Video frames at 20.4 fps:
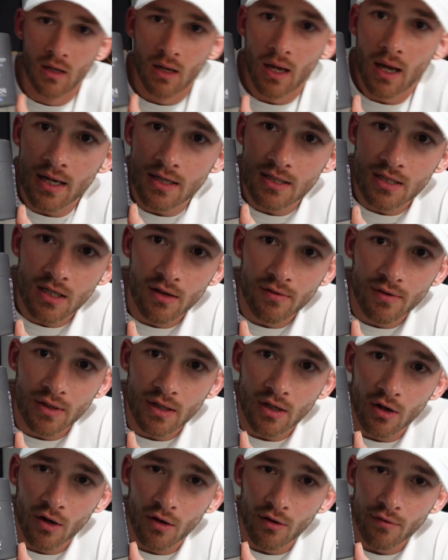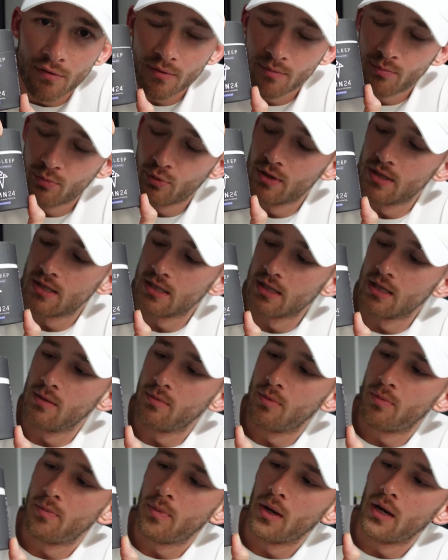a serving of
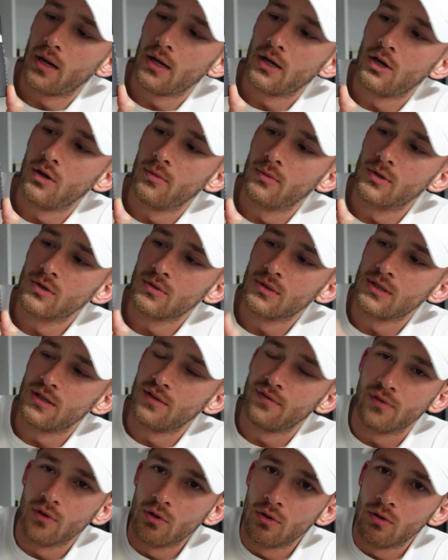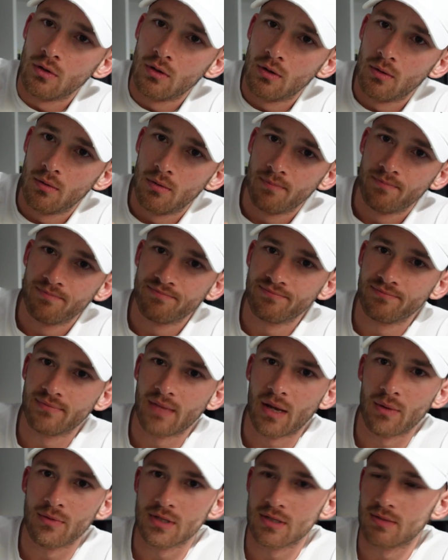Pre-Sleep by Human24.
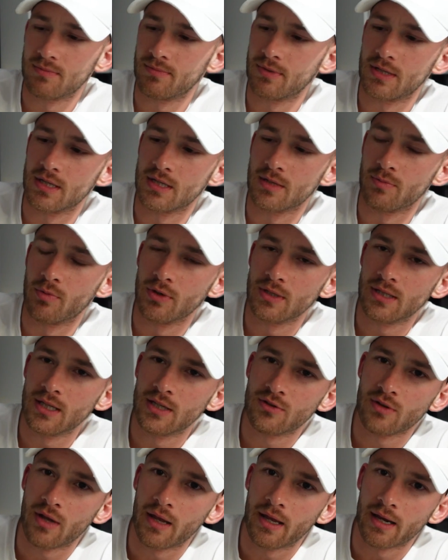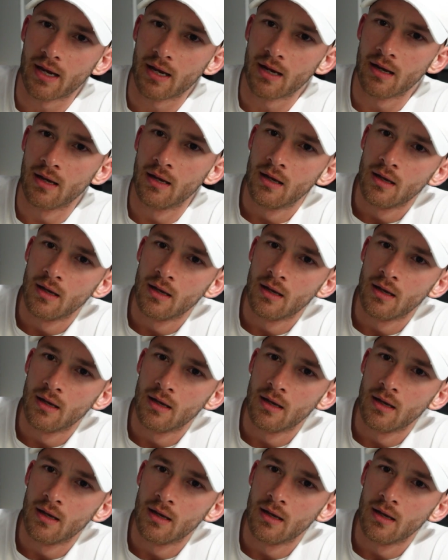That was disappointing. Let's try that again.